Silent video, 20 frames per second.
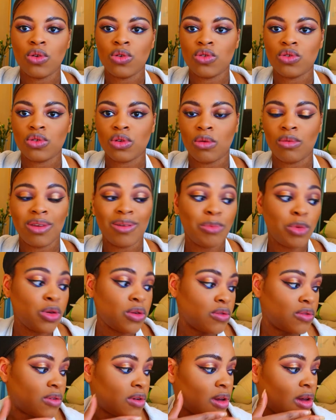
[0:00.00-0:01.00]
Shall we
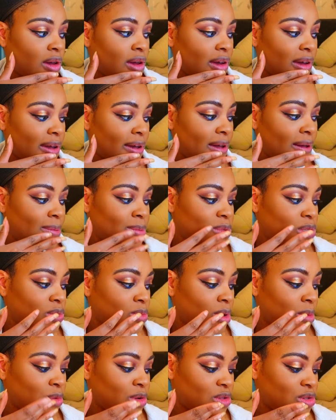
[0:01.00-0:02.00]
move? Um, so
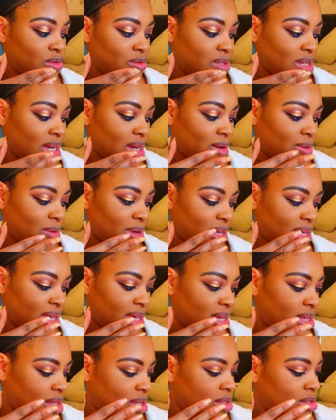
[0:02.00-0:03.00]
what I'm gonna do now
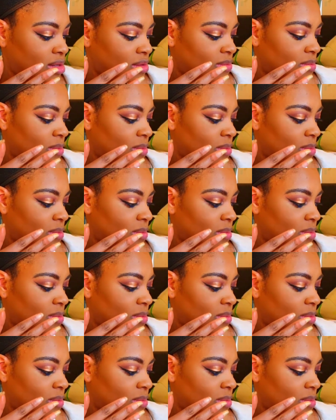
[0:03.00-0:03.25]
is,